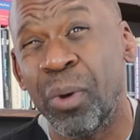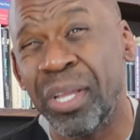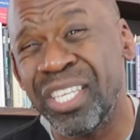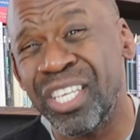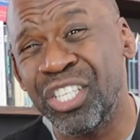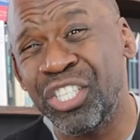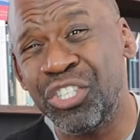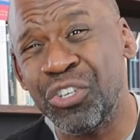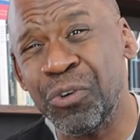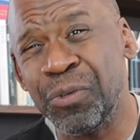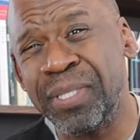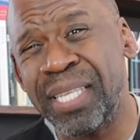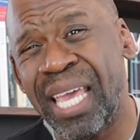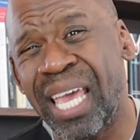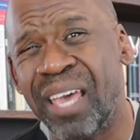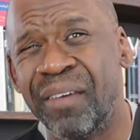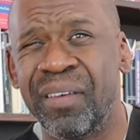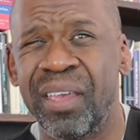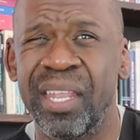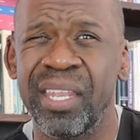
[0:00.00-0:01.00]
When you choose to
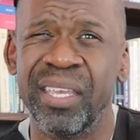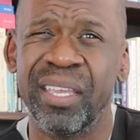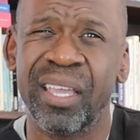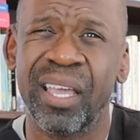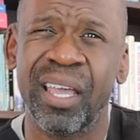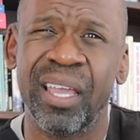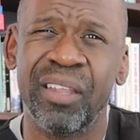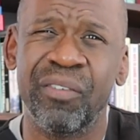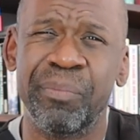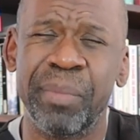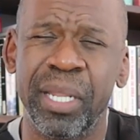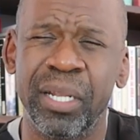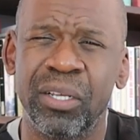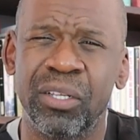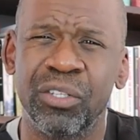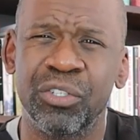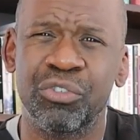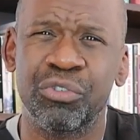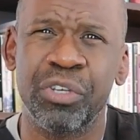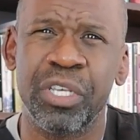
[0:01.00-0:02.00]
have any kind of
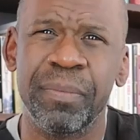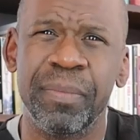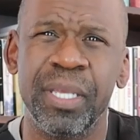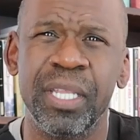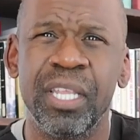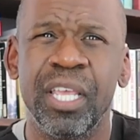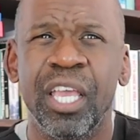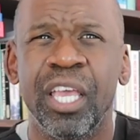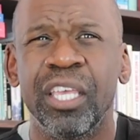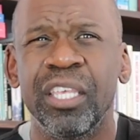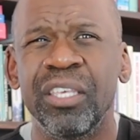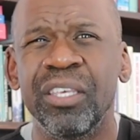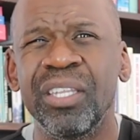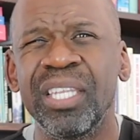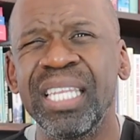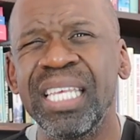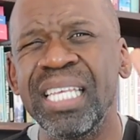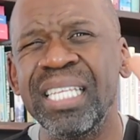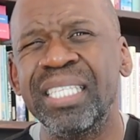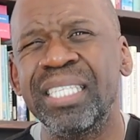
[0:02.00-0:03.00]
medical treatment,
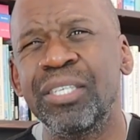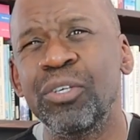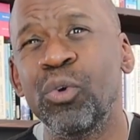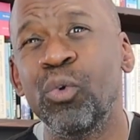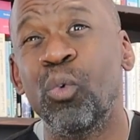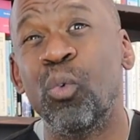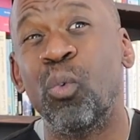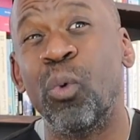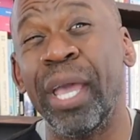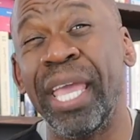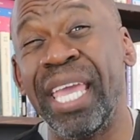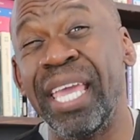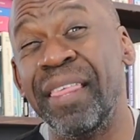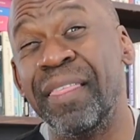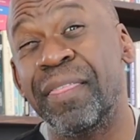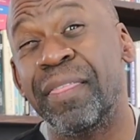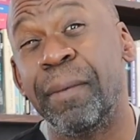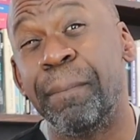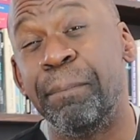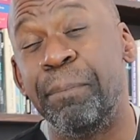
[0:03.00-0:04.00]
you need to
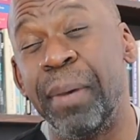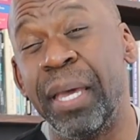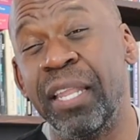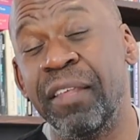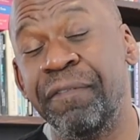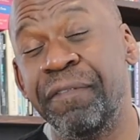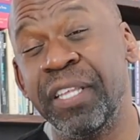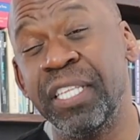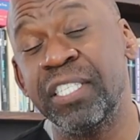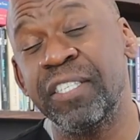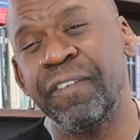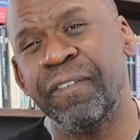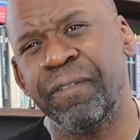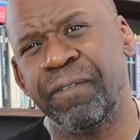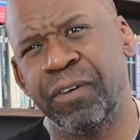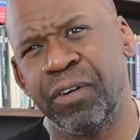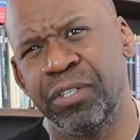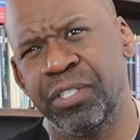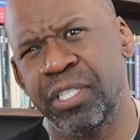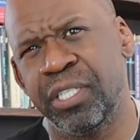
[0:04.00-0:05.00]
weigh the benefits
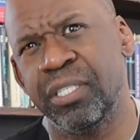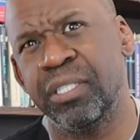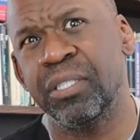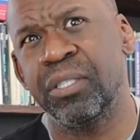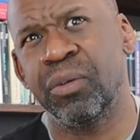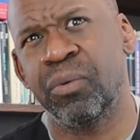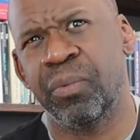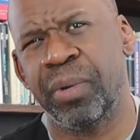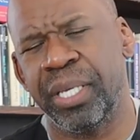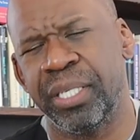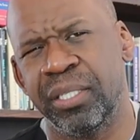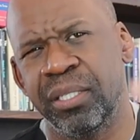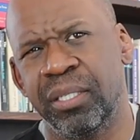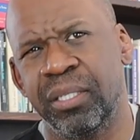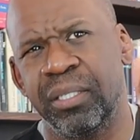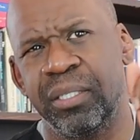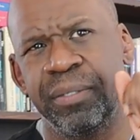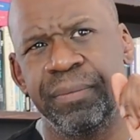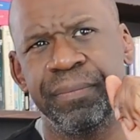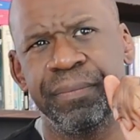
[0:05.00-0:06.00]
versus the
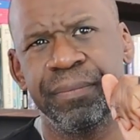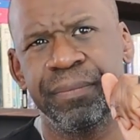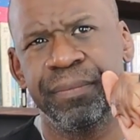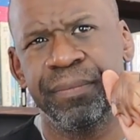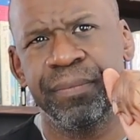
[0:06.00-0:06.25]
risks.